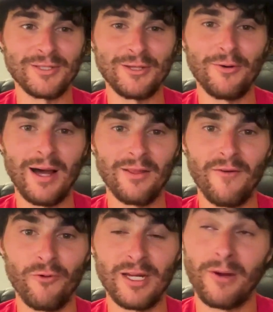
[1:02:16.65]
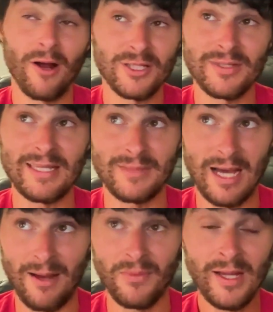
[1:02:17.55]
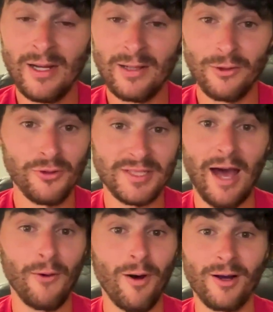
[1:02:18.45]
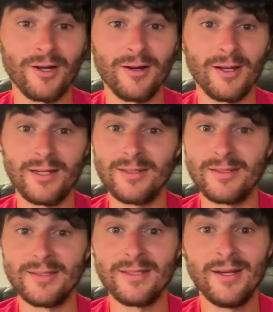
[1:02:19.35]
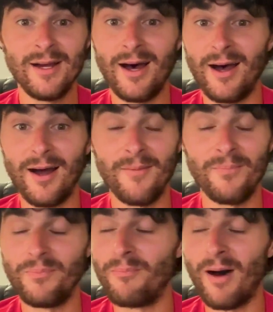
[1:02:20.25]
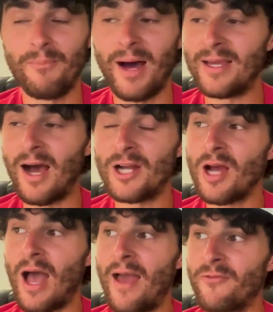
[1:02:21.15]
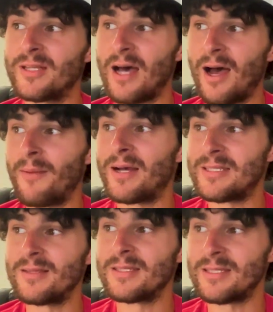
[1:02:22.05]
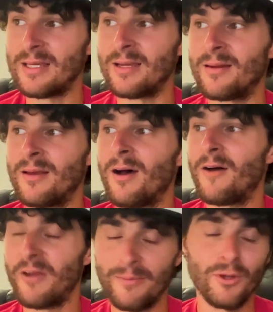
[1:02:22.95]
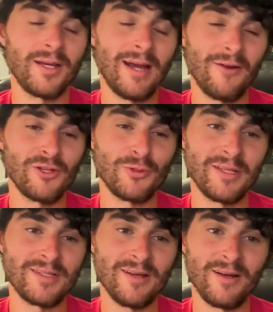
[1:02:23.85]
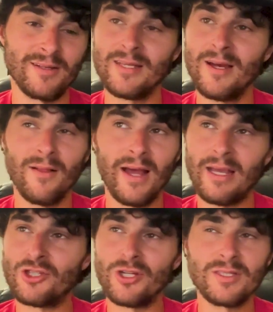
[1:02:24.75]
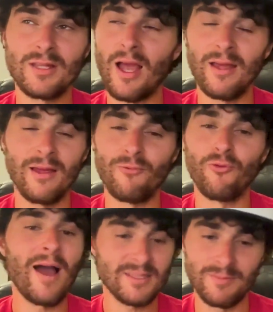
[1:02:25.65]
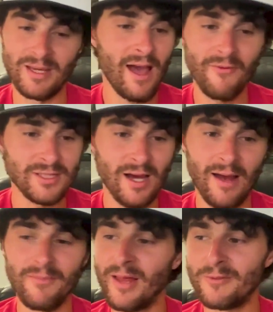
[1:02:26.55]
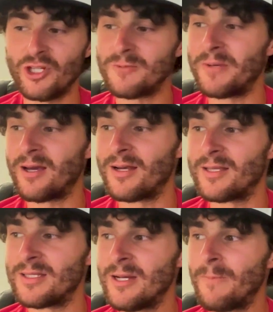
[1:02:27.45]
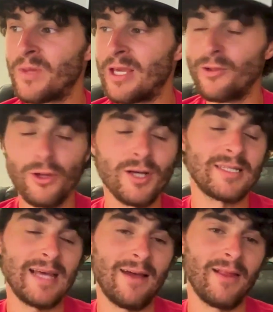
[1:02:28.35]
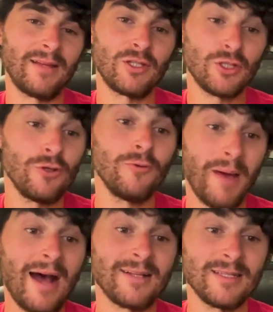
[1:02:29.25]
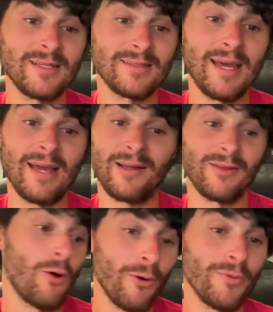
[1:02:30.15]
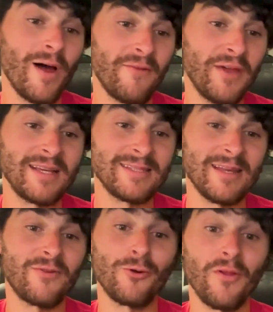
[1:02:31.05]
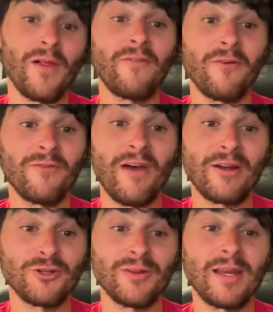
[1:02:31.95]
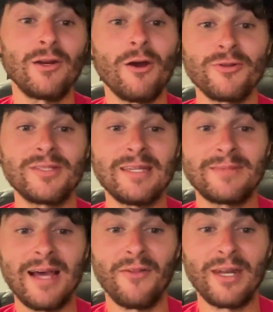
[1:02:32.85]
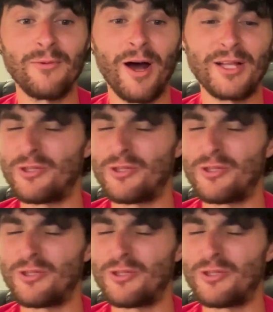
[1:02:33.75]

So I love Woody, but also at the same time, Luke Skywalker is my gosh, every time I see the scene of him looking out at the twin suns, like it wrecks me every time. Like just because he looks at like the two paths he can take, the old life that he's living or the life of adventure that he knows deep down that he wants.